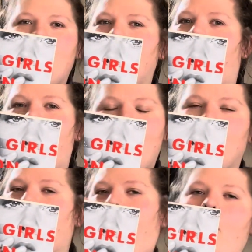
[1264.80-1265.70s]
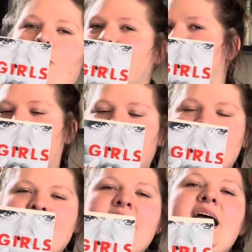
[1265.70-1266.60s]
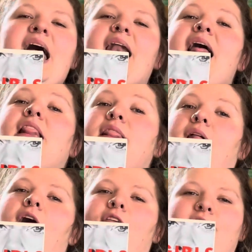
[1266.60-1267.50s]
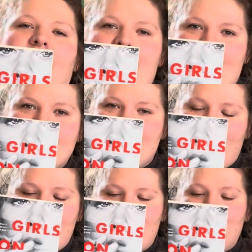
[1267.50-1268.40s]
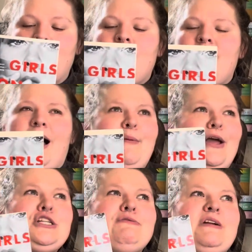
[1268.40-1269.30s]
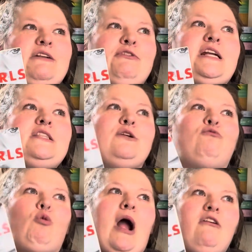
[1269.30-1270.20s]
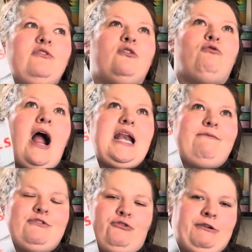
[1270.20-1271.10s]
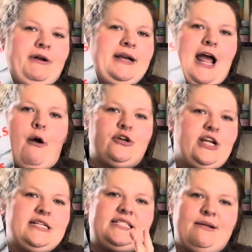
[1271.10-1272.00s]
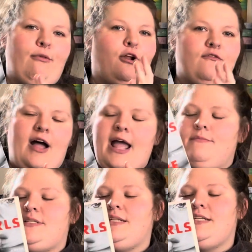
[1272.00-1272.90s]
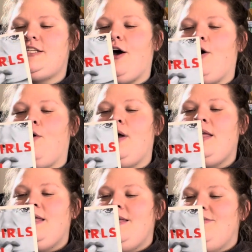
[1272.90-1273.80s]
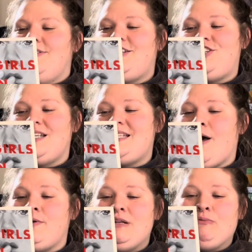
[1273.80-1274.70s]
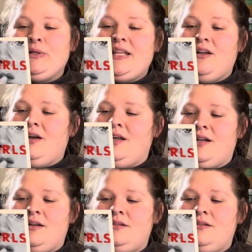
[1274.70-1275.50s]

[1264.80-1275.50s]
off the rails books, and I love that kind of stuff too. I'm actually reading the Writing Retreat right now, which has similar vibes. So this just sounded really good.